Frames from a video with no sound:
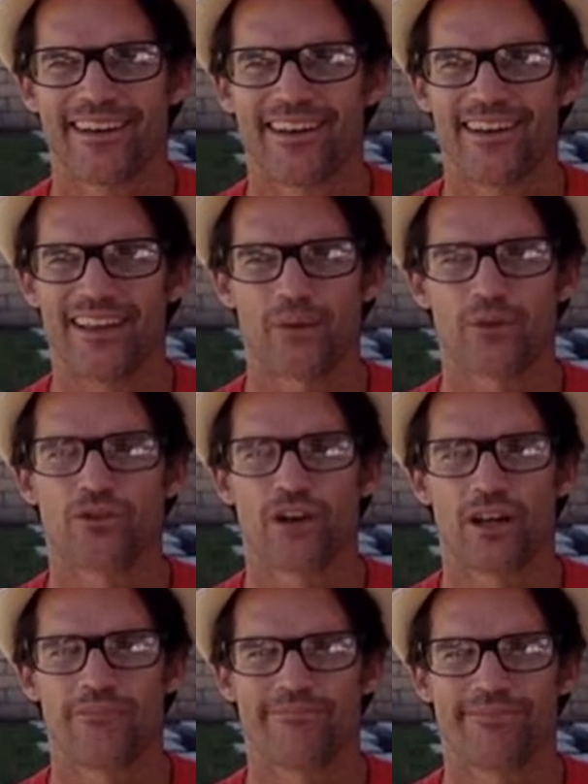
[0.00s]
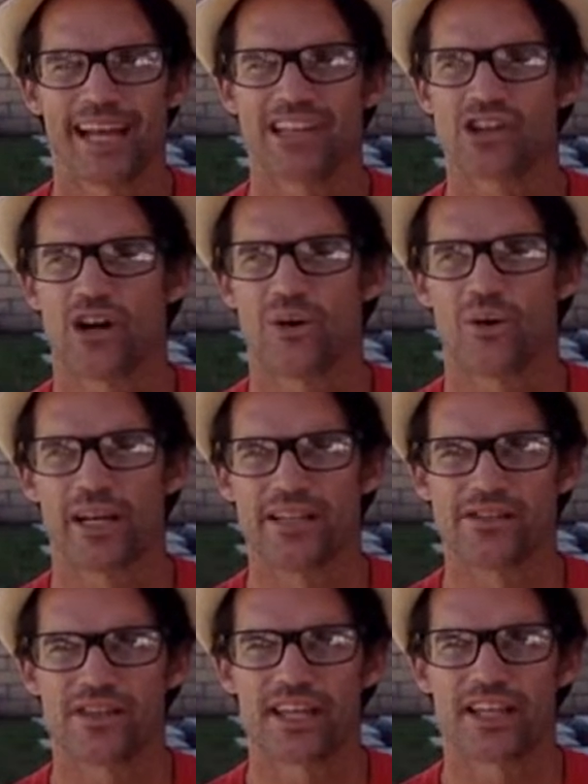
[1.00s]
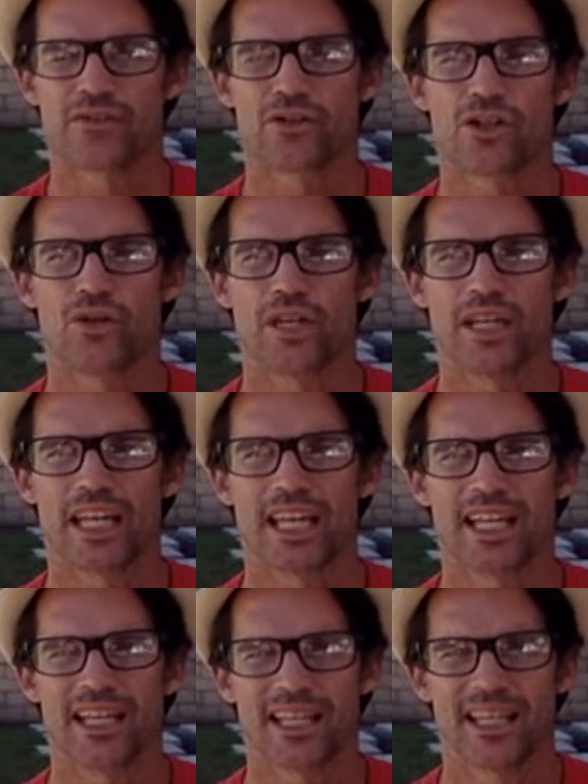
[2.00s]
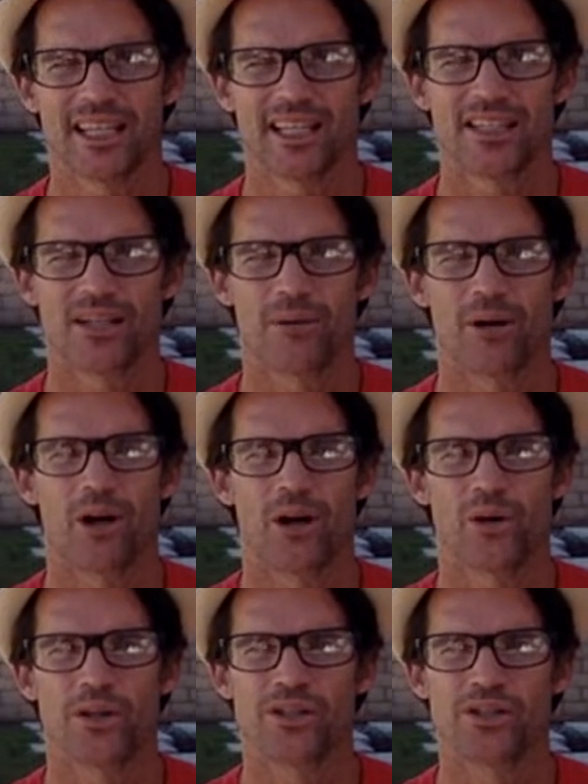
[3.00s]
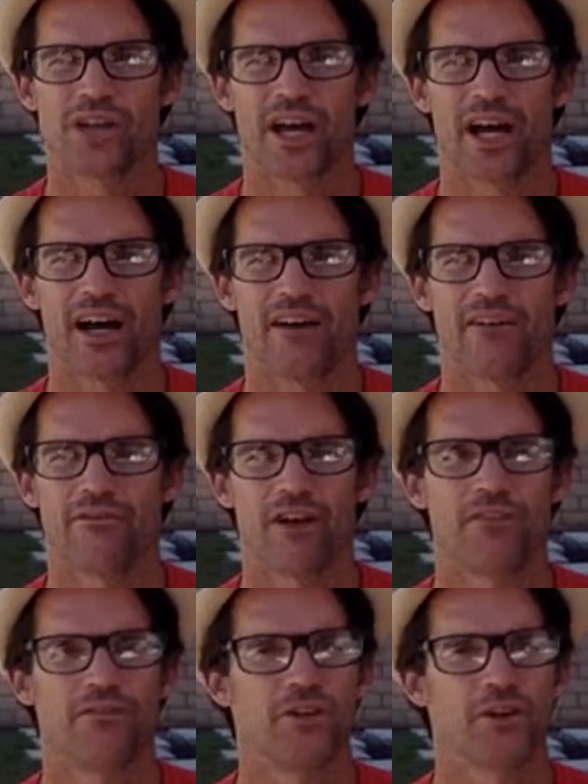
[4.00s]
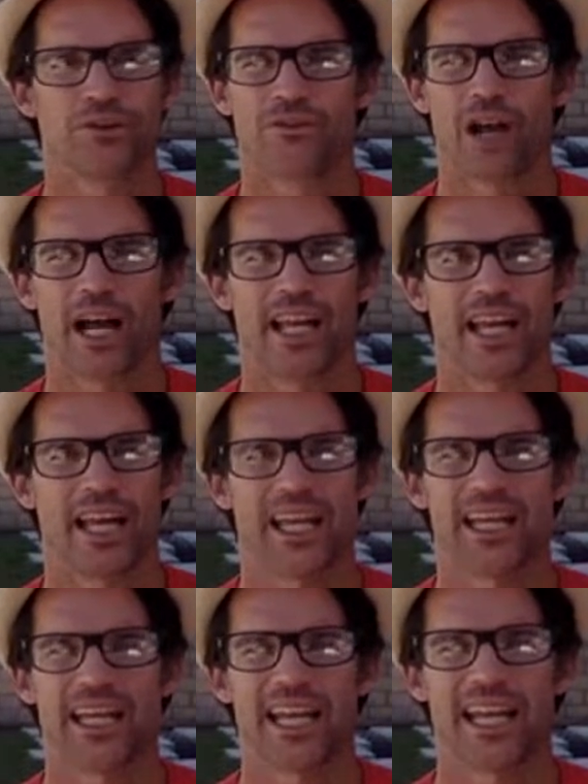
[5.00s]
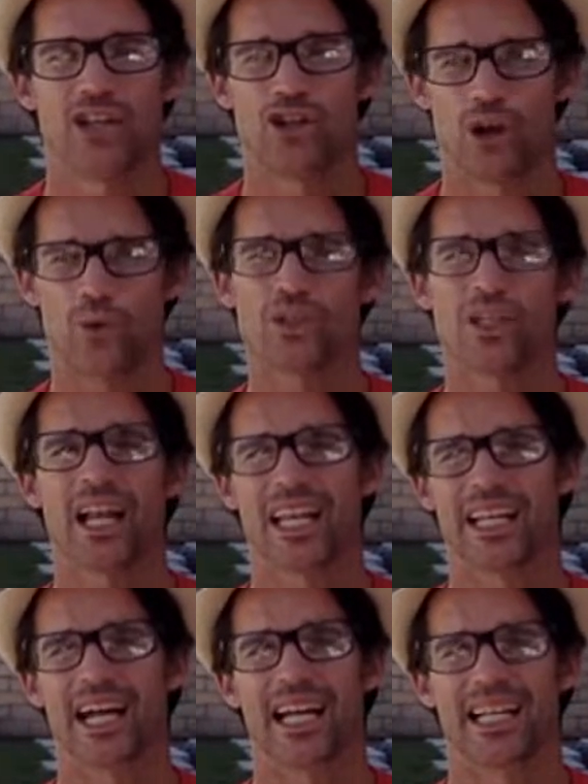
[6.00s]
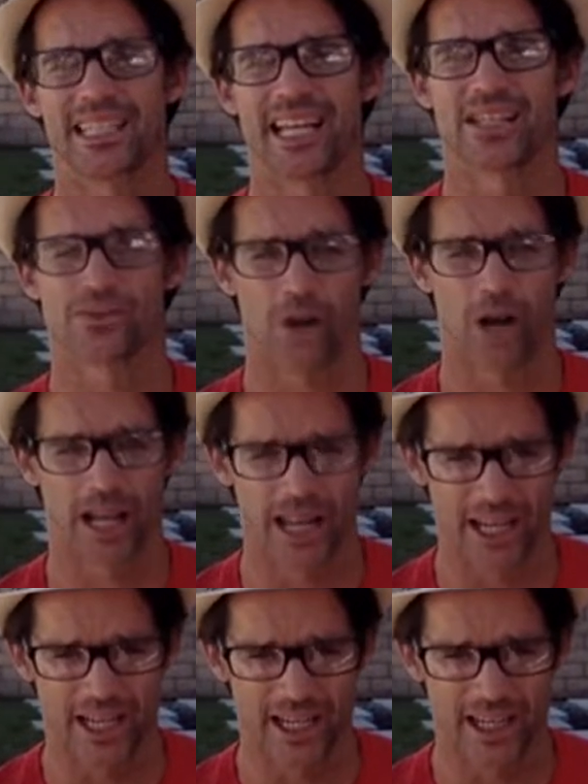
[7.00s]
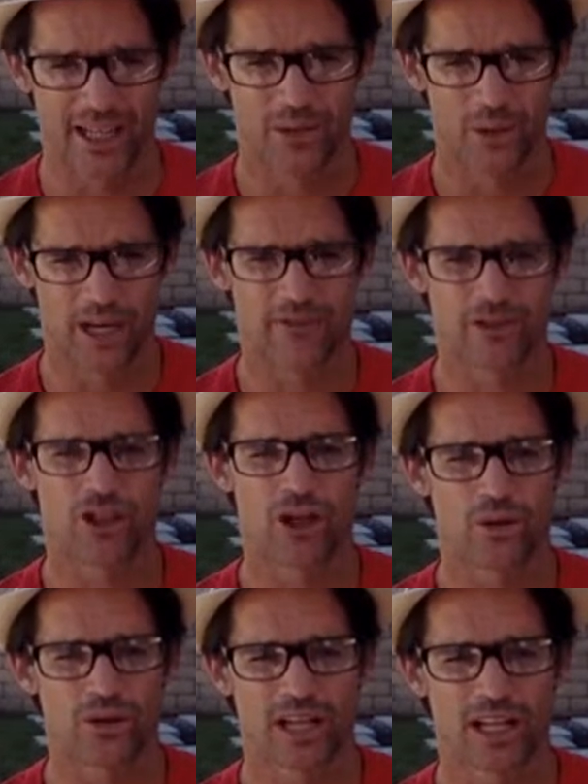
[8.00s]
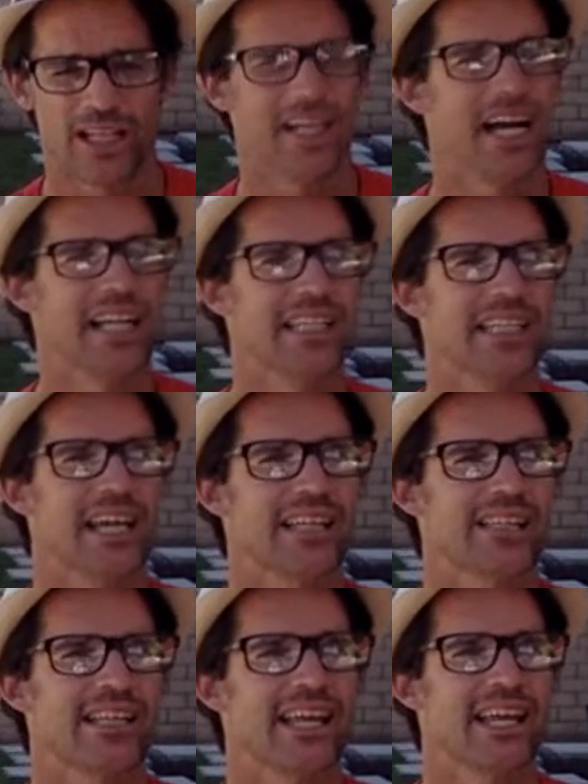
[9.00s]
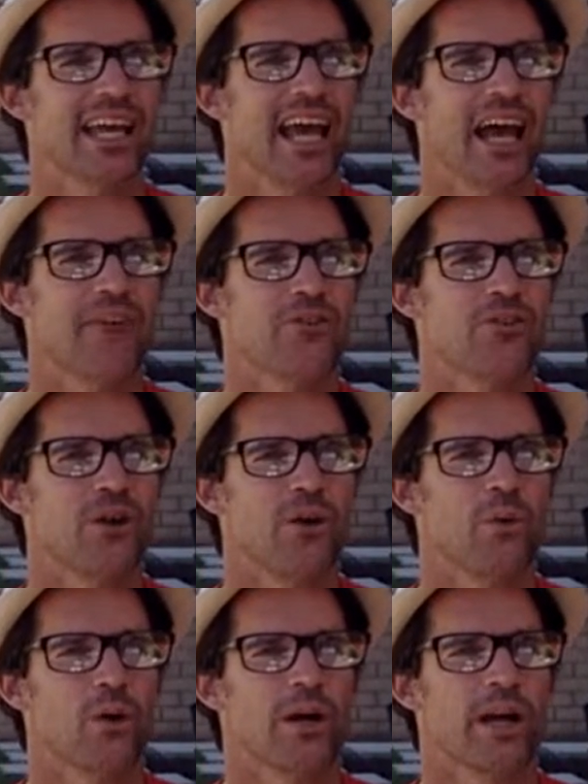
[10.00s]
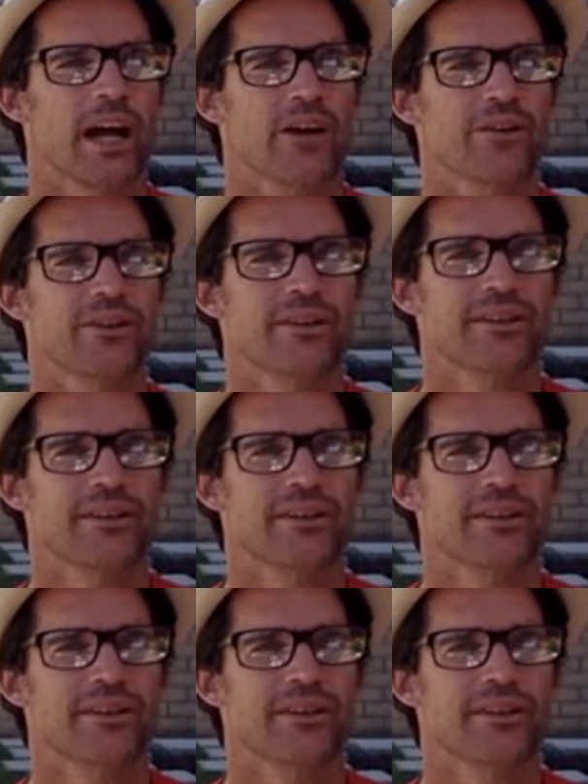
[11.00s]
and that was fun. As always, thanks for tuning in. Tomorrow is Fun-Filled Friday and Joke-Telling Contest Friday. We'll have a joke-telling contest after our workout.